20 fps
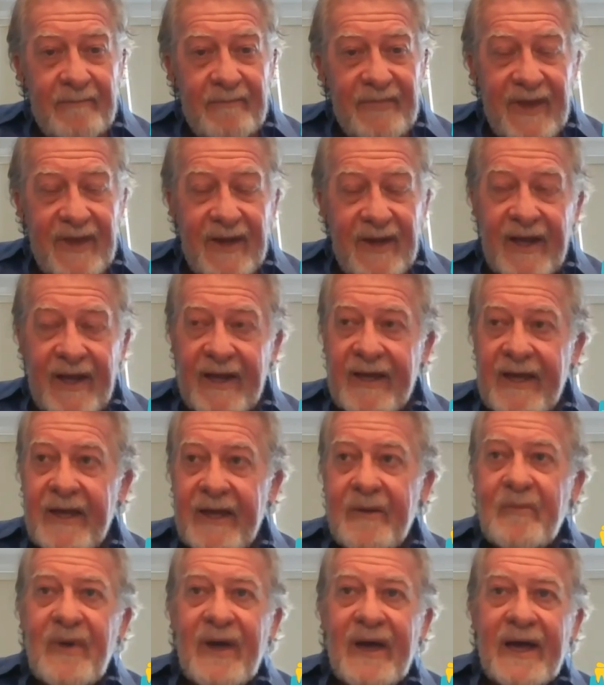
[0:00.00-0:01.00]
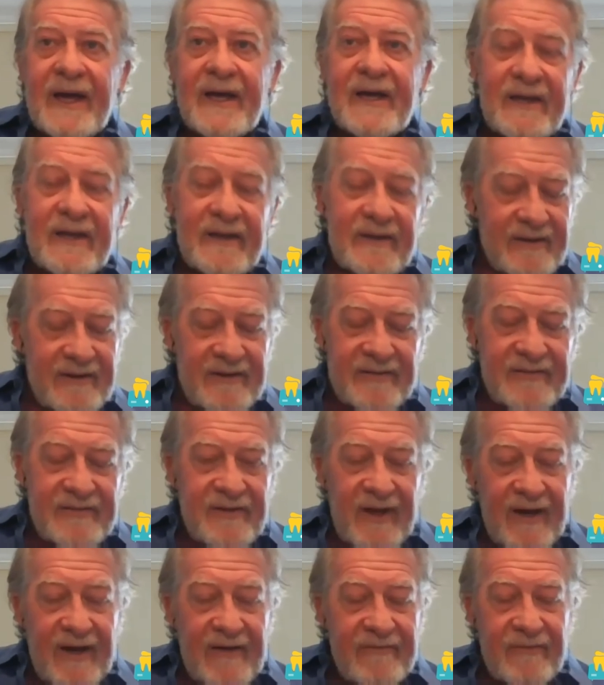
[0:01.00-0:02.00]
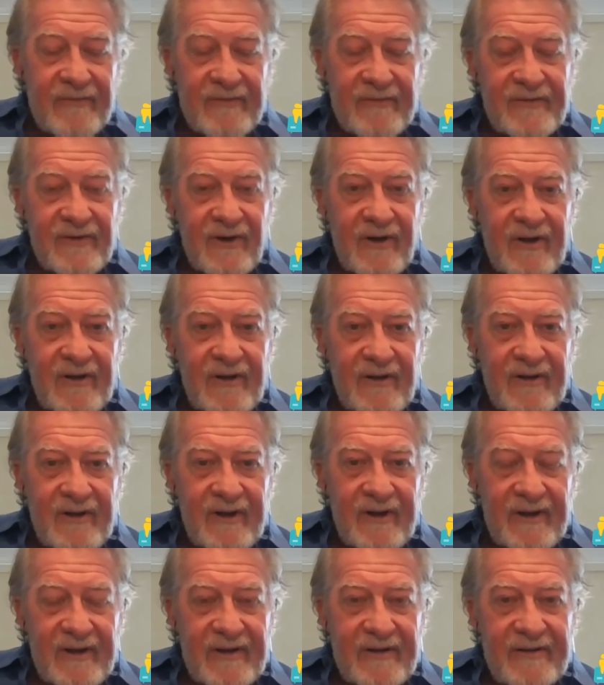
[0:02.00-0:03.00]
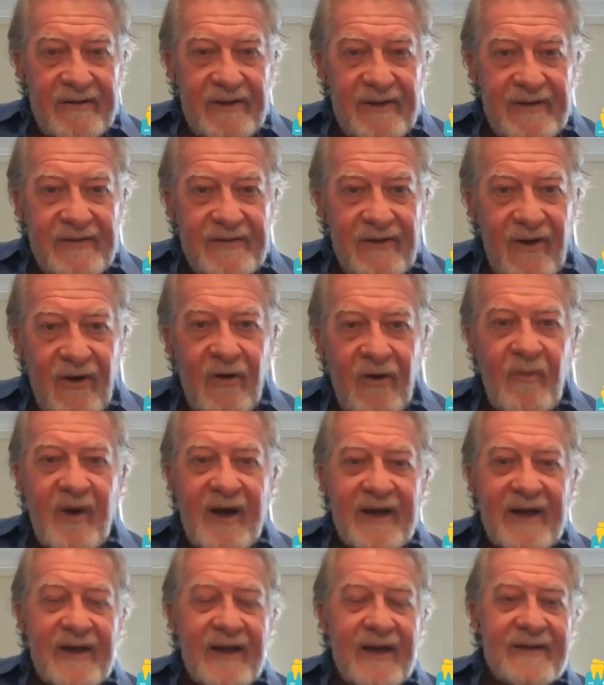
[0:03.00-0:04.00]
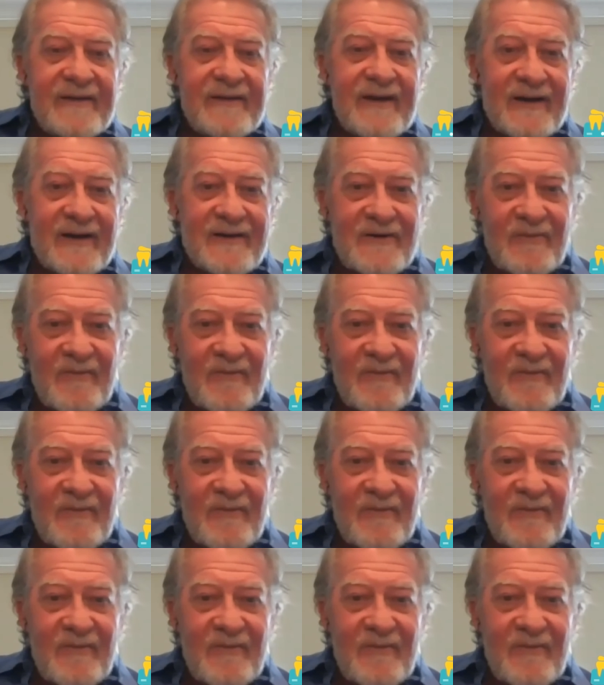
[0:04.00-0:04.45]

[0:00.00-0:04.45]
And I came back, and the staff was all, they said, oh my God, Dr.